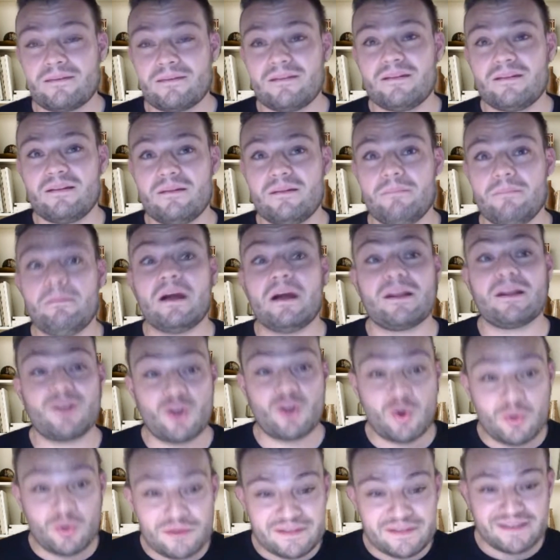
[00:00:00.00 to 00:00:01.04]

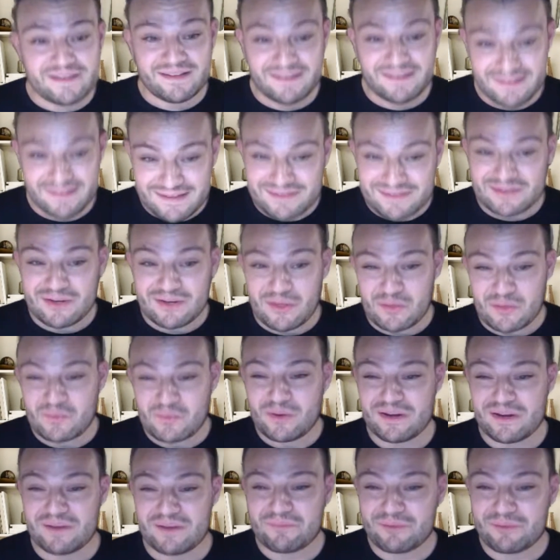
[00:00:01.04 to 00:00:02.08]
Mongolia is another
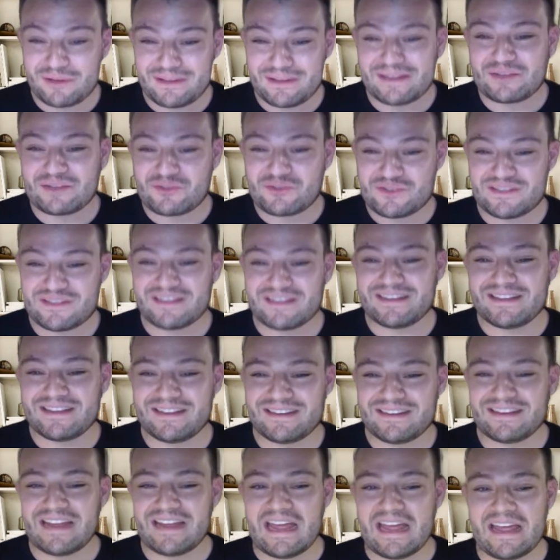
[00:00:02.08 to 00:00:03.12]
one I'm really interested
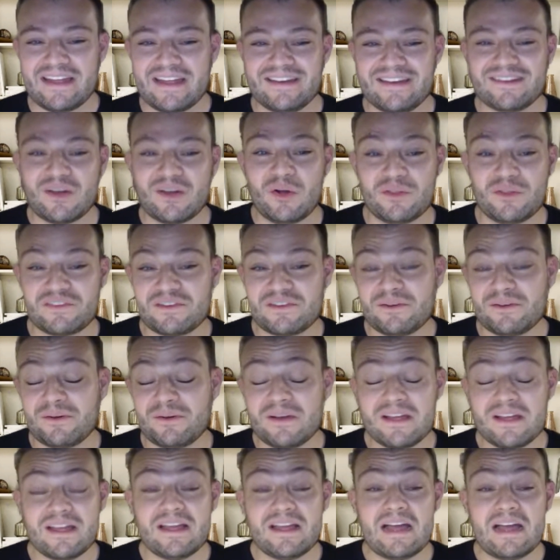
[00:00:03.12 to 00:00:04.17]
in. And also,
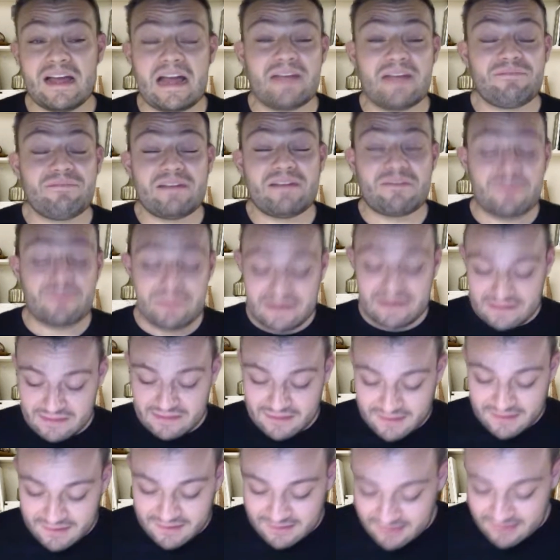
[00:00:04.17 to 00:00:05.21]
I've never been
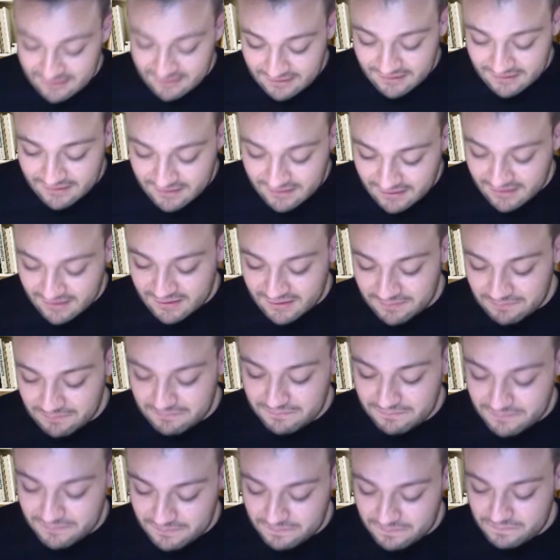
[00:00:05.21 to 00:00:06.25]
to
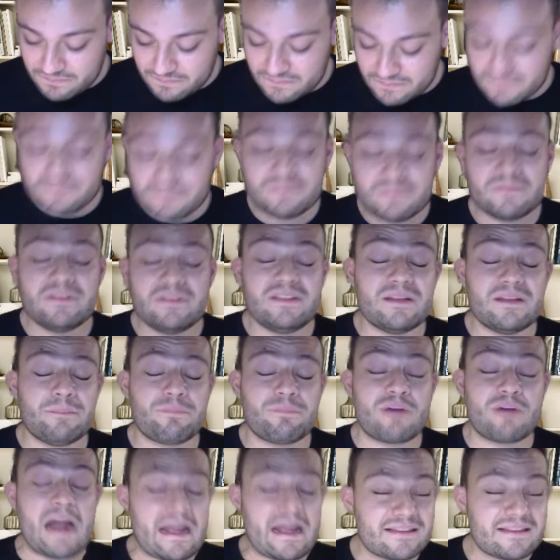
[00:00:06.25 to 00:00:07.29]

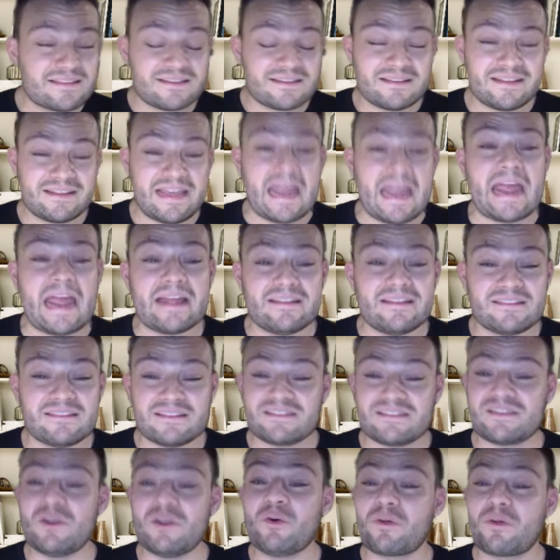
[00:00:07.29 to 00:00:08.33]
Nebraska, Kansas,
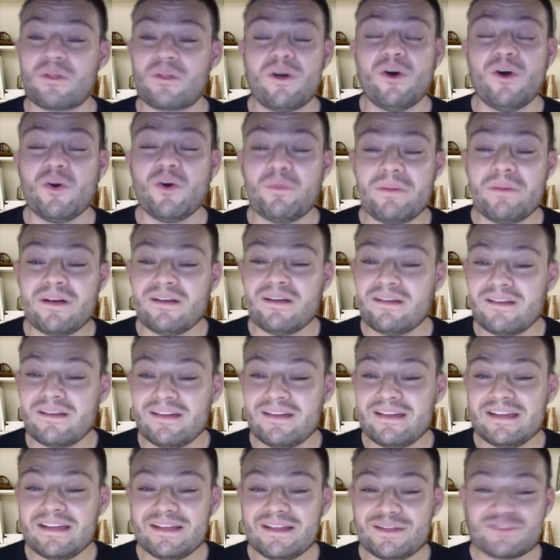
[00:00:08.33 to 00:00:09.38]
and Oklahoma.
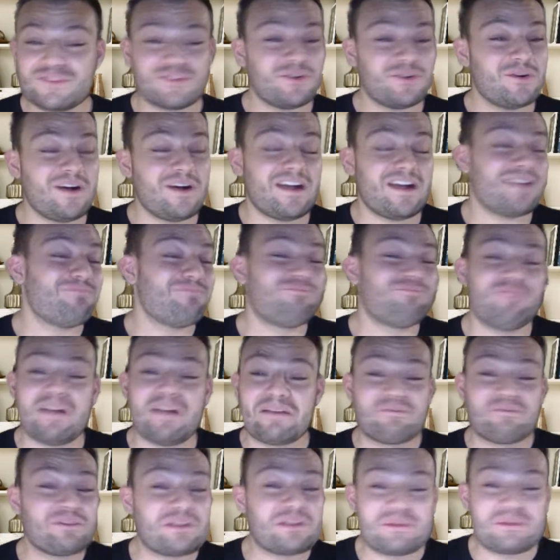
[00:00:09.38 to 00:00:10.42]
So I
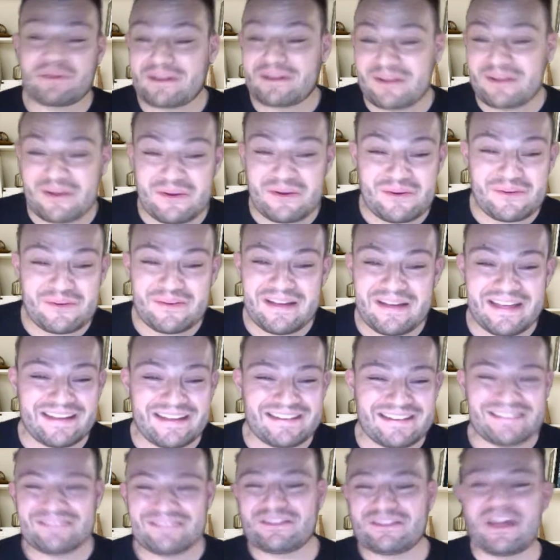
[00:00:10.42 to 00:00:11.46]
really want to go
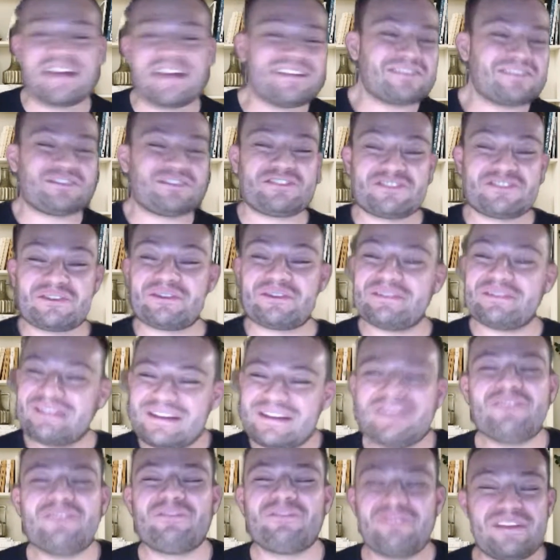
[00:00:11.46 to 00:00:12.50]
and kind of just start
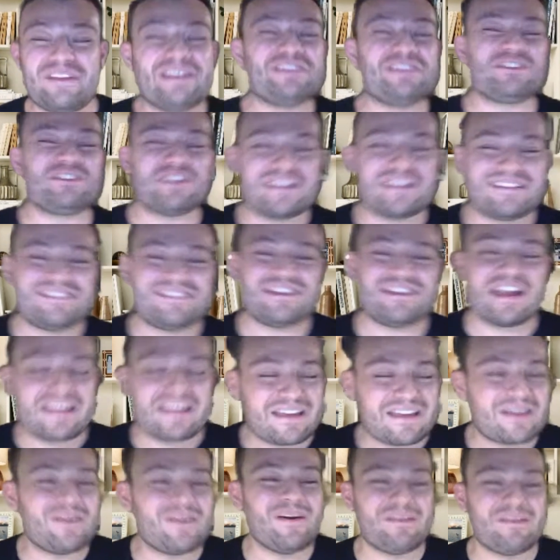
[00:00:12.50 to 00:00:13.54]
finishing and
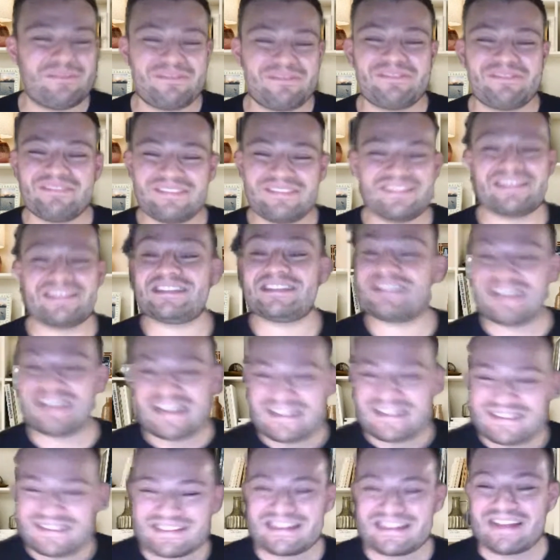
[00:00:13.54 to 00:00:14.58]
checking off the
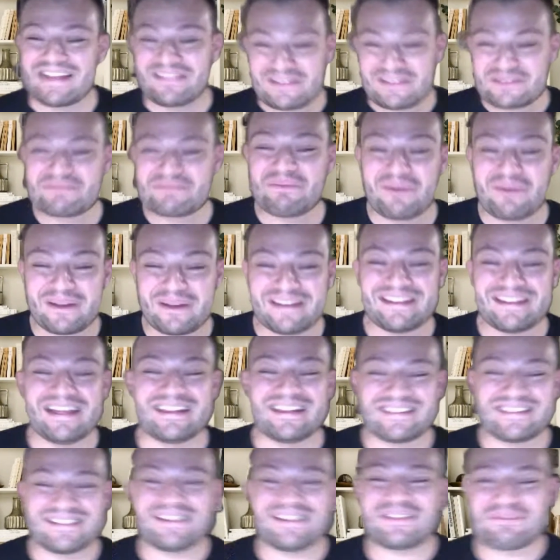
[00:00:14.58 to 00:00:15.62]
states at this point. That's
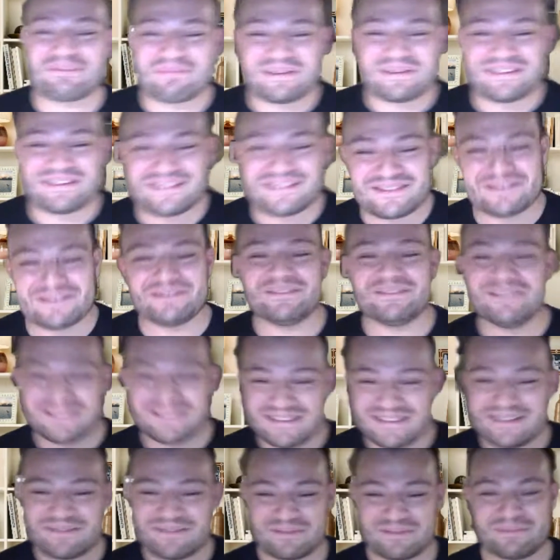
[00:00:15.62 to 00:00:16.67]
another piece too
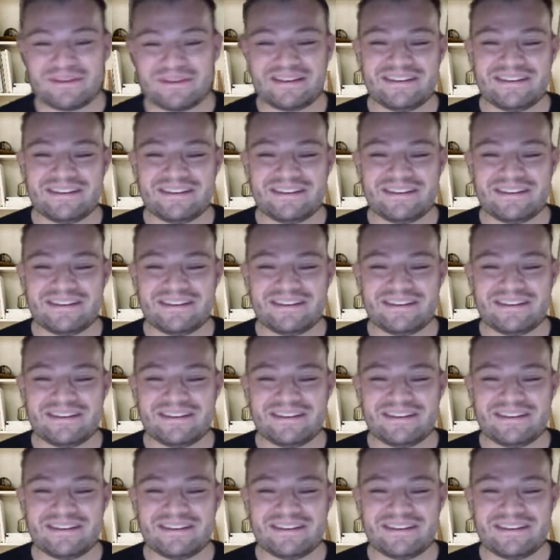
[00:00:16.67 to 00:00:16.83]
for me.